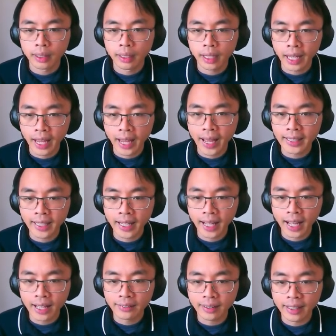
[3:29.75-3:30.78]
and it
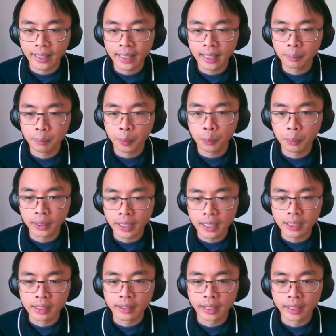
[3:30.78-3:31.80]
has a
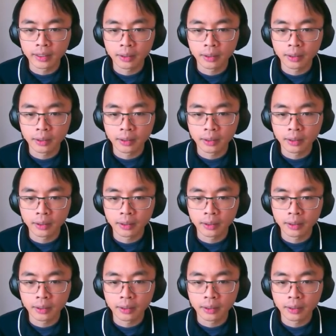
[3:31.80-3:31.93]
publication date,